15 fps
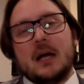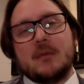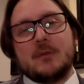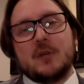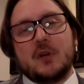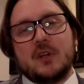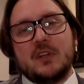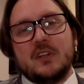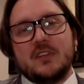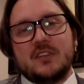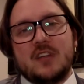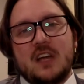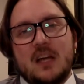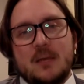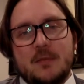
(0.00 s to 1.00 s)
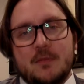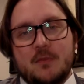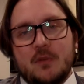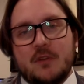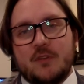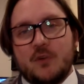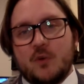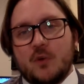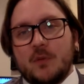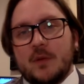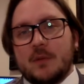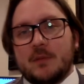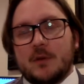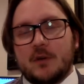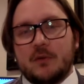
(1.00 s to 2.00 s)
During this time, if you
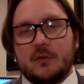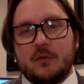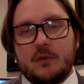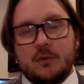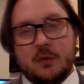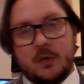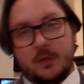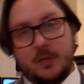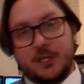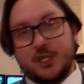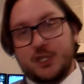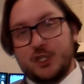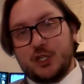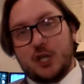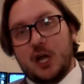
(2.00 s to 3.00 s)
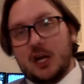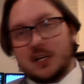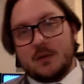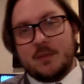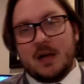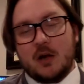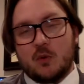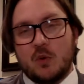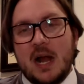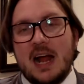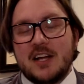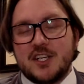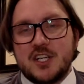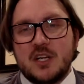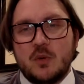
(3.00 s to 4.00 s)
remember what we just talked about,
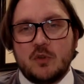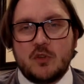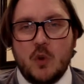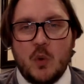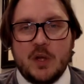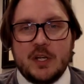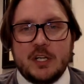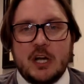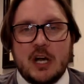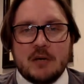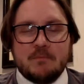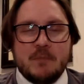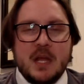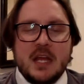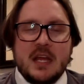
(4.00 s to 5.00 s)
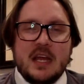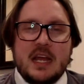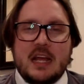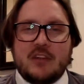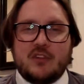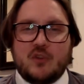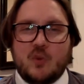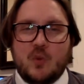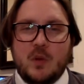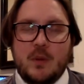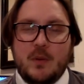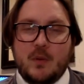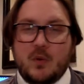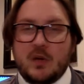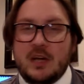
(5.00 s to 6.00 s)
rationing was going on. And so
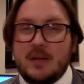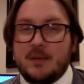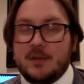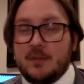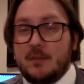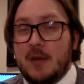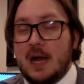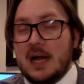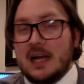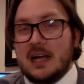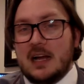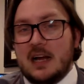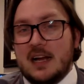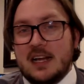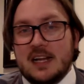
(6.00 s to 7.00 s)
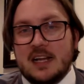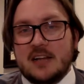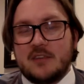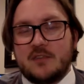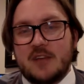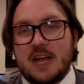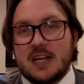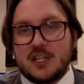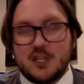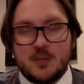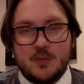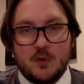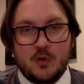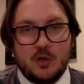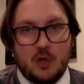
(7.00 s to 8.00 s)
women weren't able to buy high-end
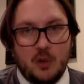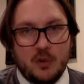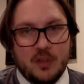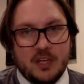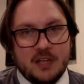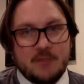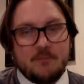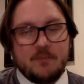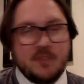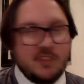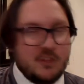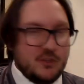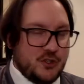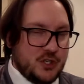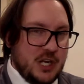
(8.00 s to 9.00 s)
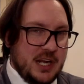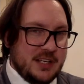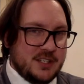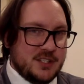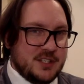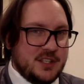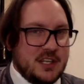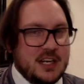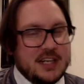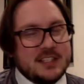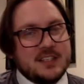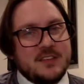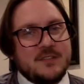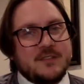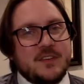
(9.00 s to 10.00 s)
fashionable clothing. This changes in the
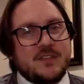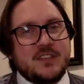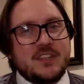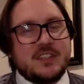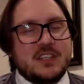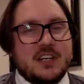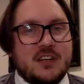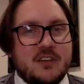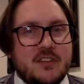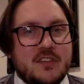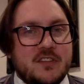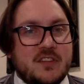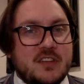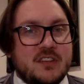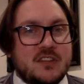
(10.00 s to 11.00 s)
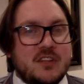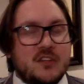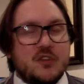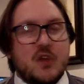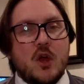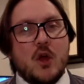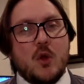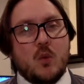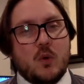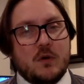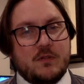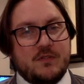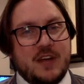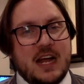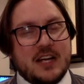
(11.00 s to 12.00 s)
1950s and into the 60s, where
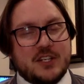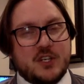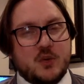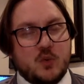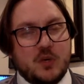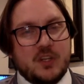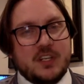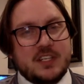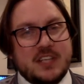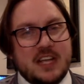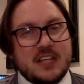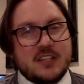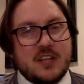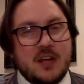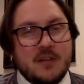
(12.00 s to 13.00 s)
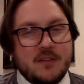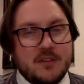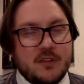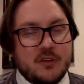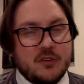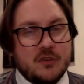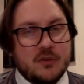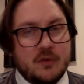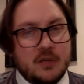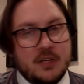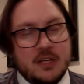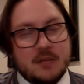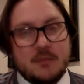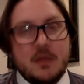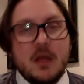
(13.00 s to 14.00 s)
fashion really takes off, and there's,
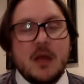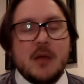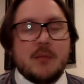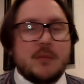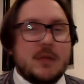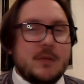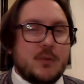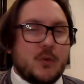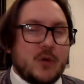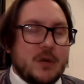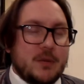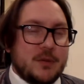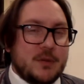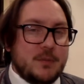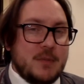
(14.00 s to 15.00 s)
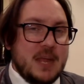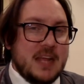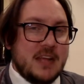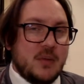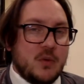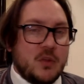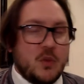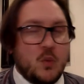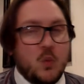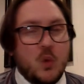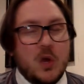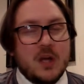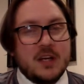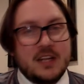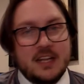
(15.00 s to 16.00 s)
again, people are able to make it with a
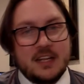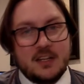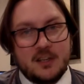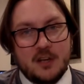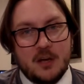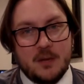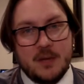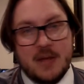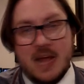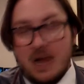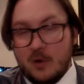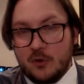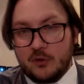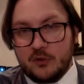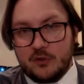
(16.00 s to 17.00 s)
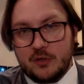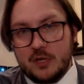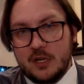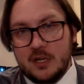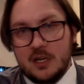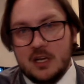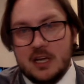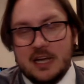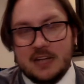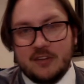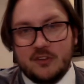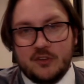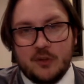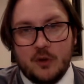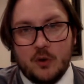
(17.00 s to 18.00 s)
one-income house. And
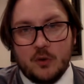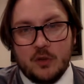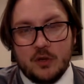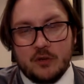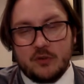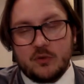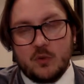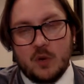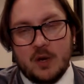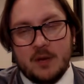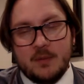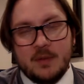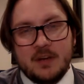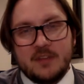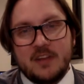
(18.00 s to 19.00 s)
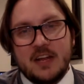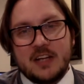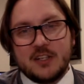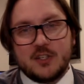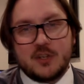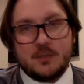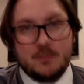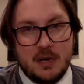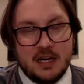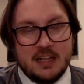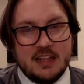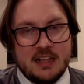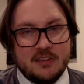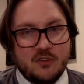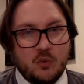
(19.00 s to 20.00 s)
so there's quite a bit of extra money
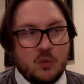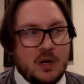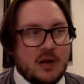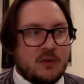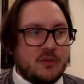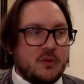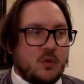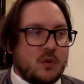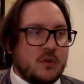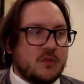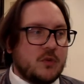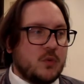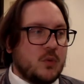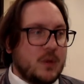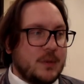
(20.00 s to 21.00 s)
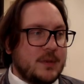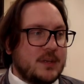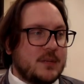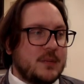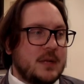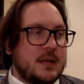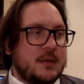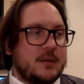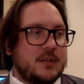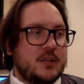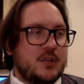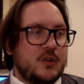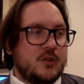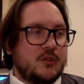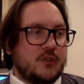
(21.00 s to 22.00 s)
that's around in order for women to be able to
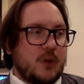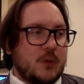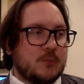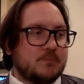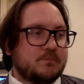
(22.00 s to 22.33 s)
do so.